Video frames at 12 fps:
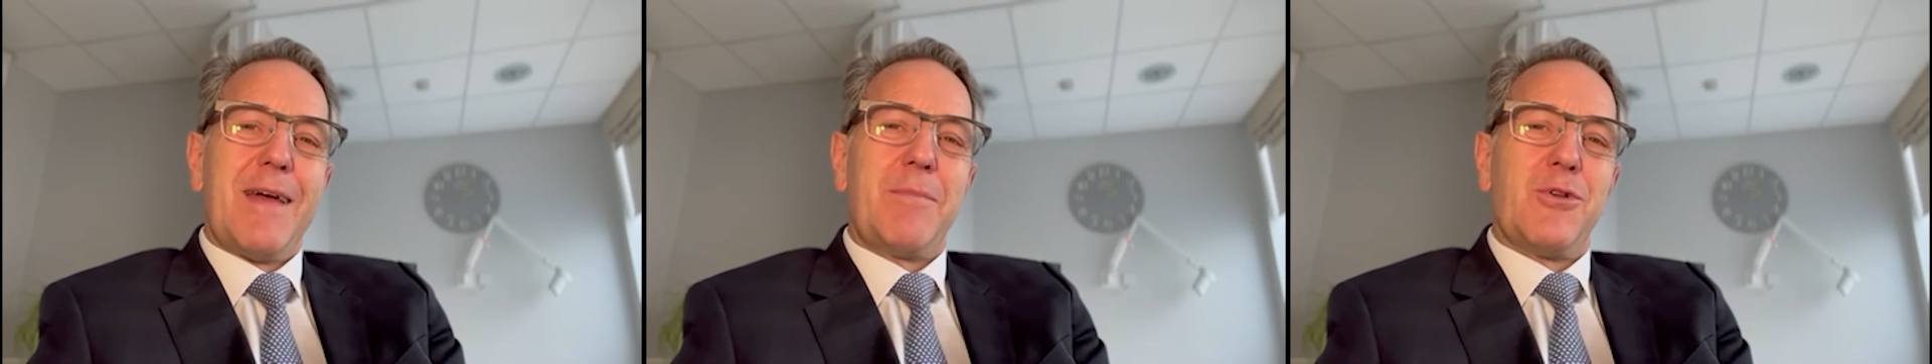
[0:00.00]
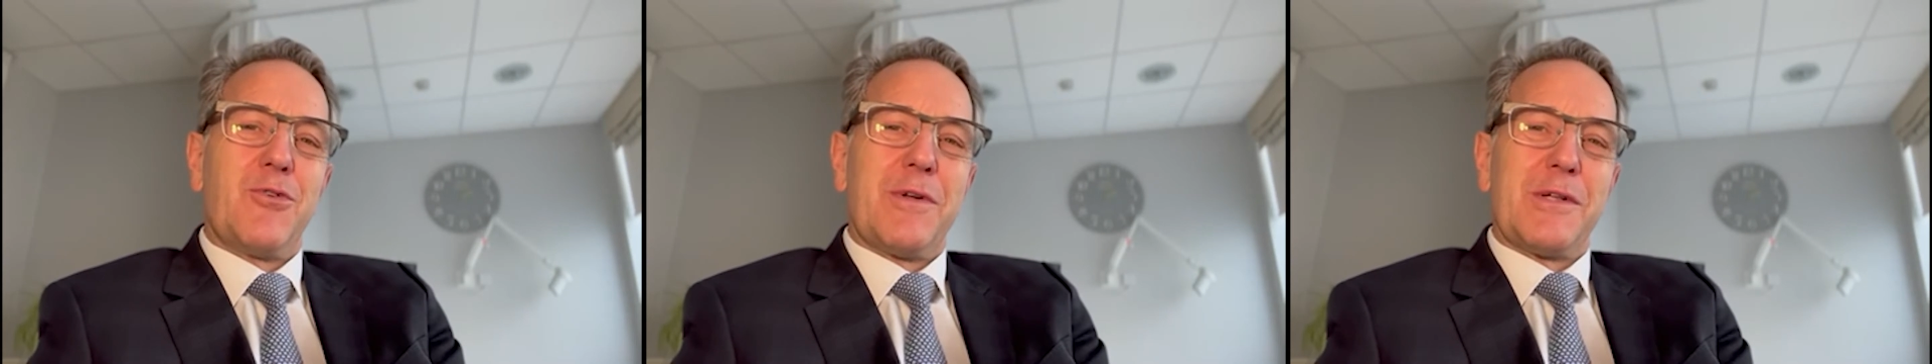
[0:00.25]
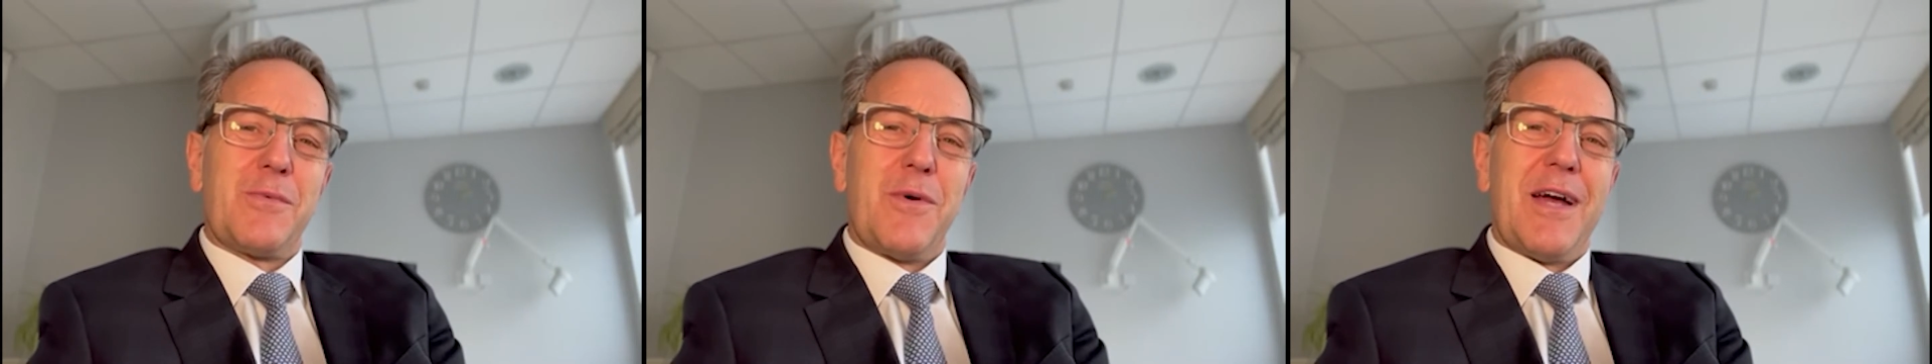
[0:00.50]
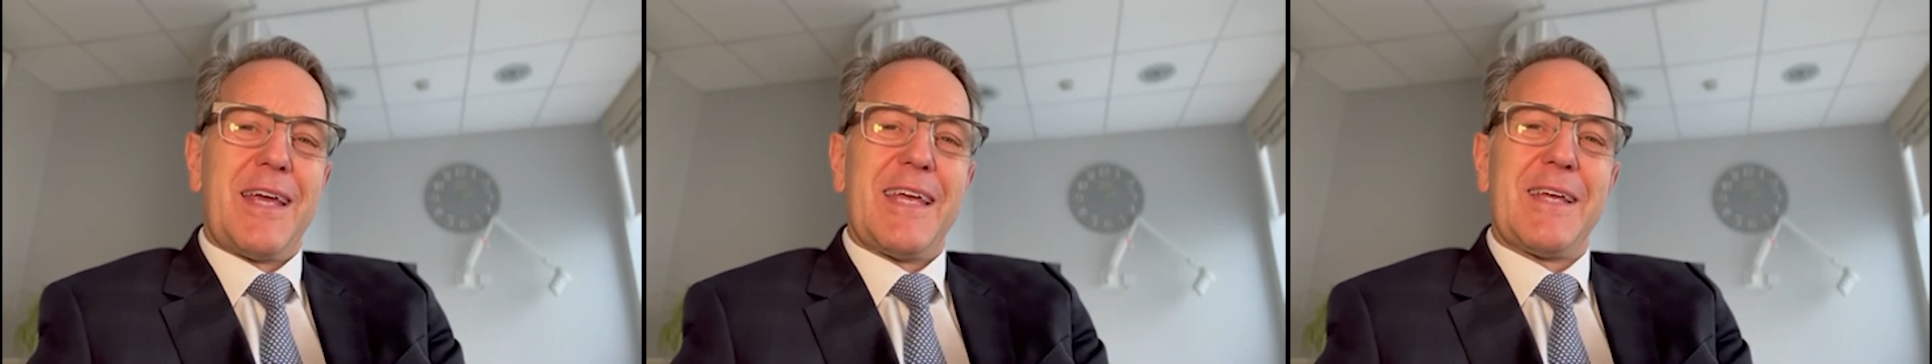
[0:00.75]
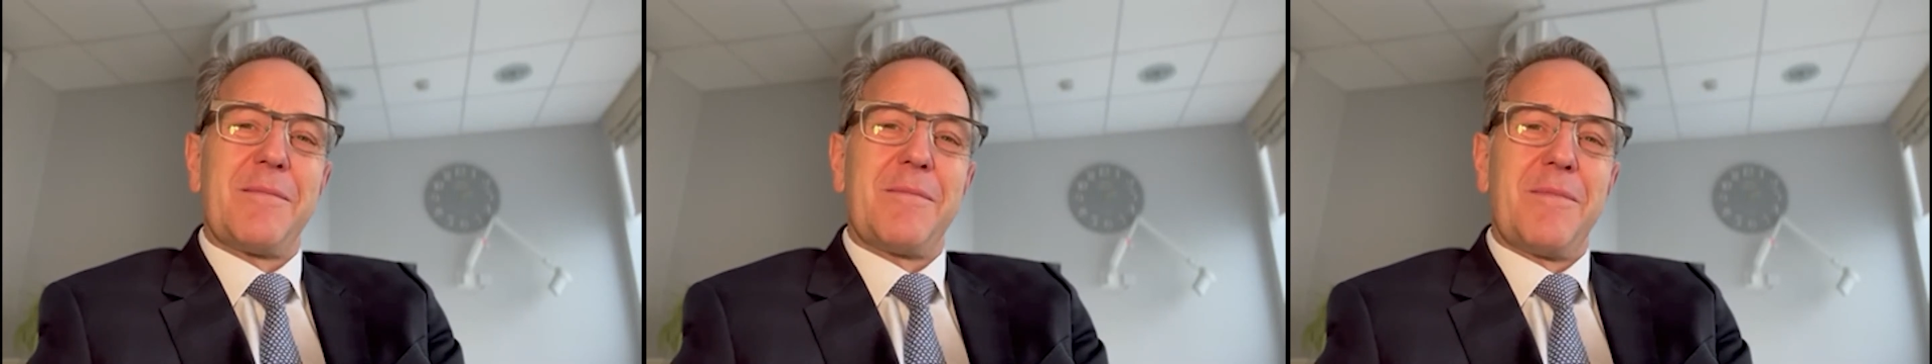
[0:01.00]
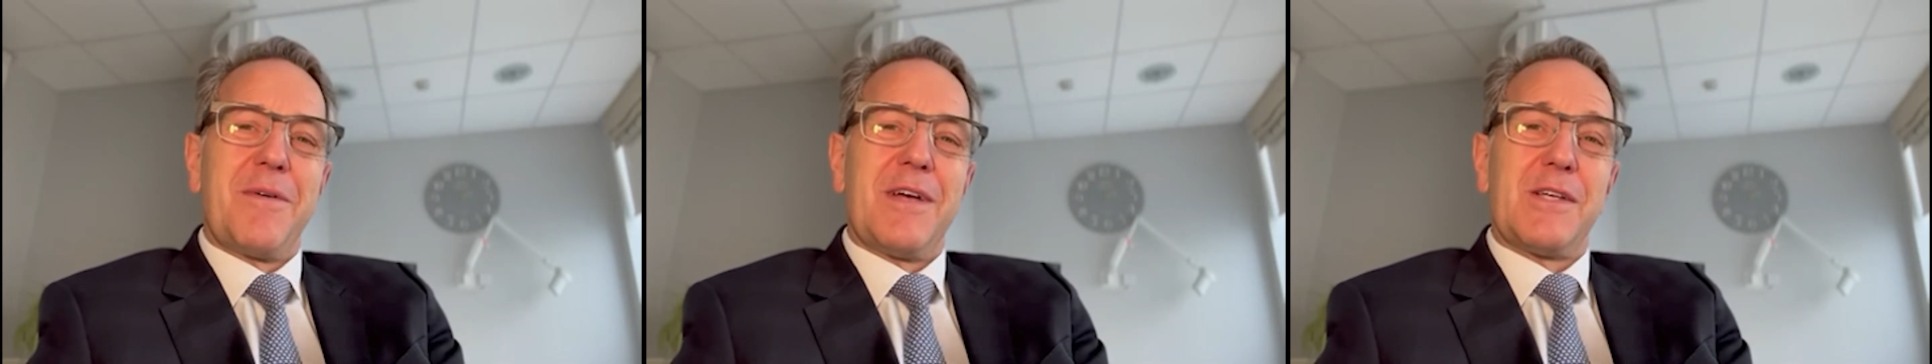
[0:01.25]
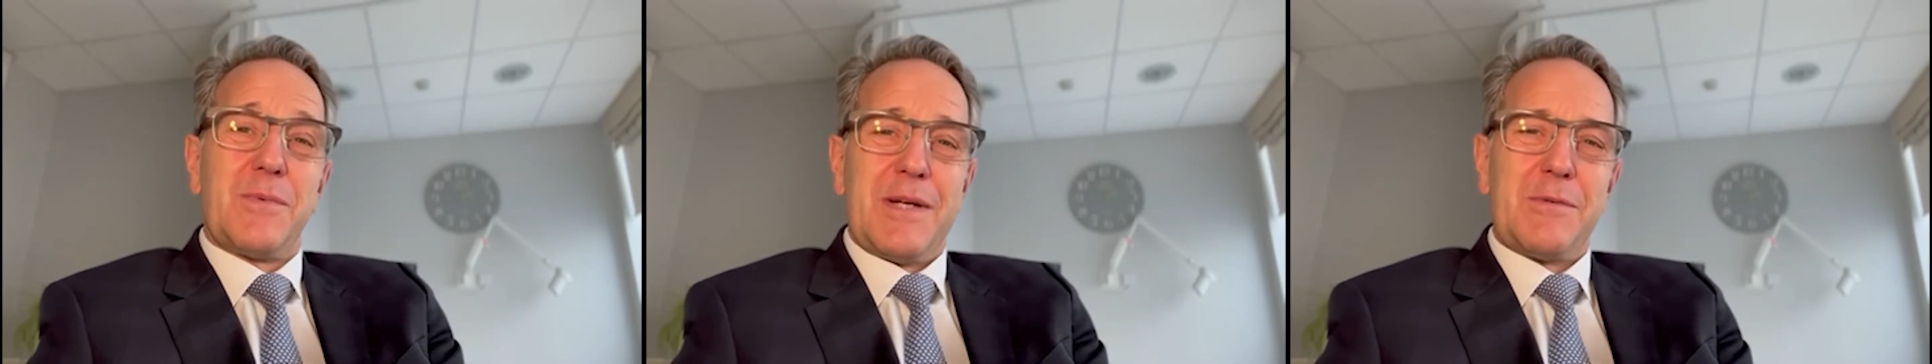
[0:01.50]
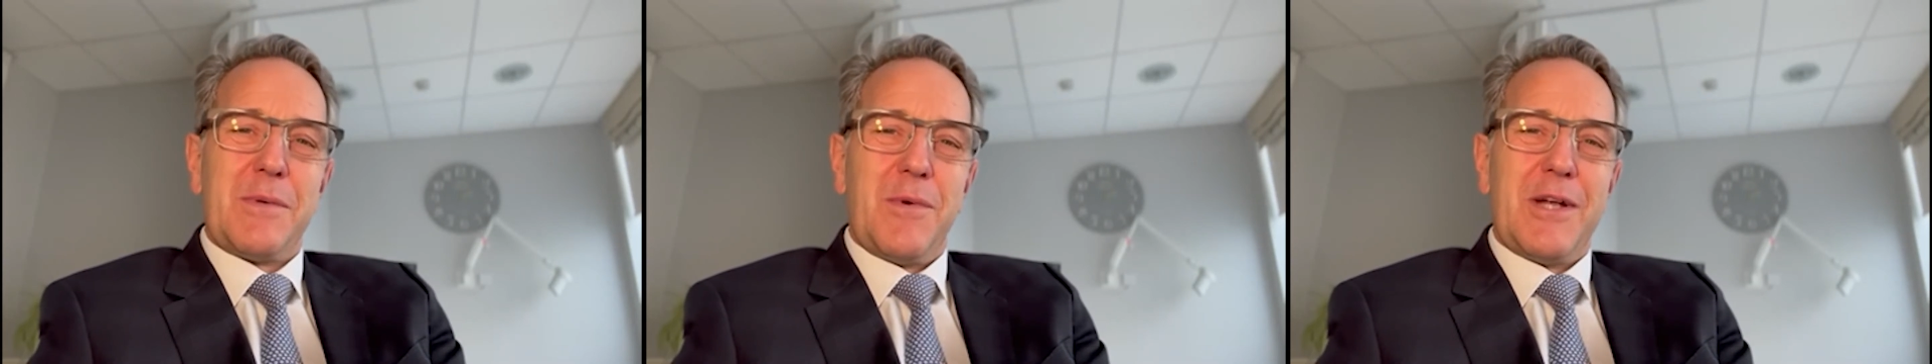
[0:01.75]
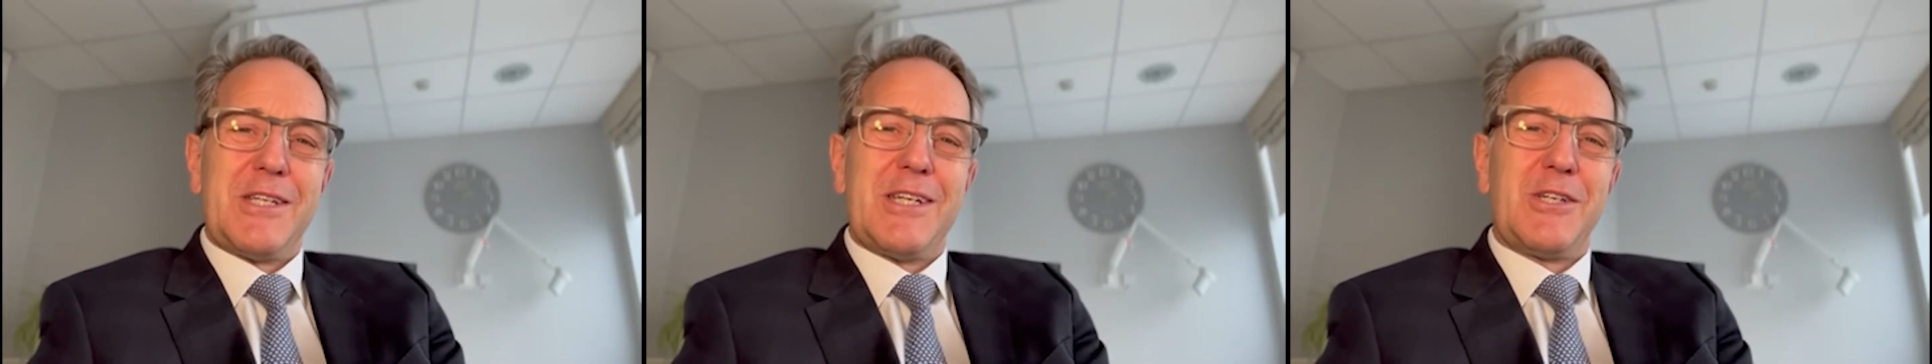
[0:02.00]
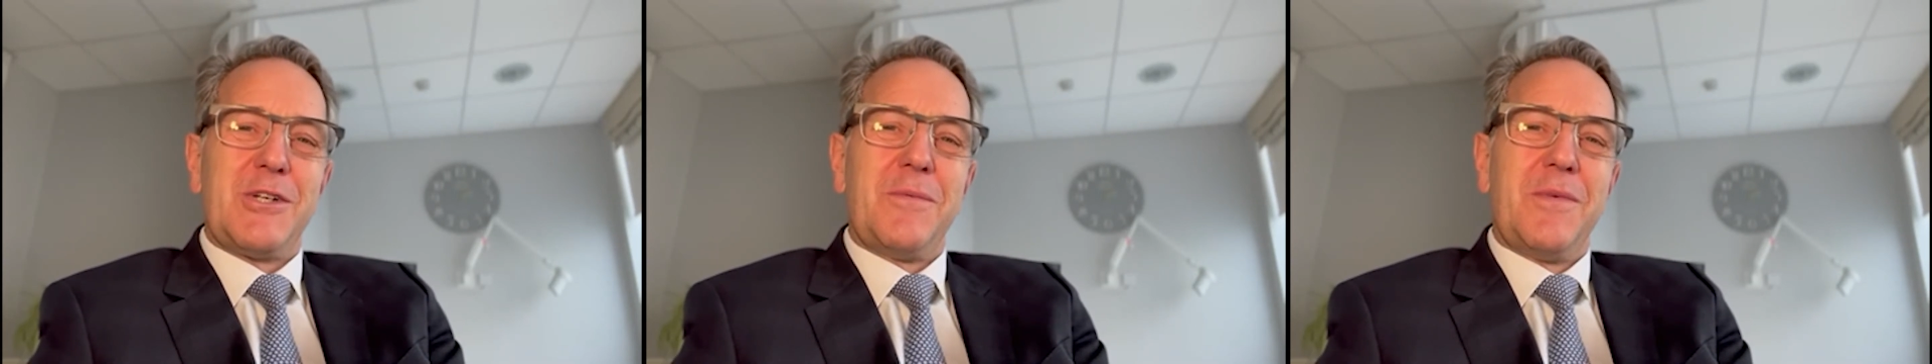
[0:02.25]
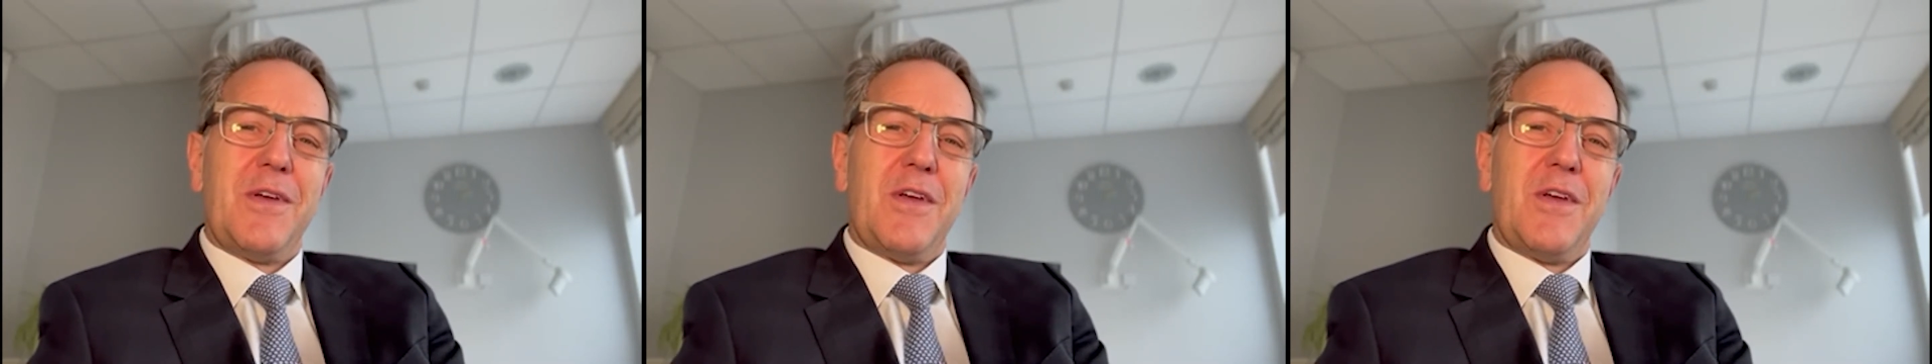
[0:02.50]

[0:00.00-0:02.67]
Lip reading: epidural is working as well as we want it to,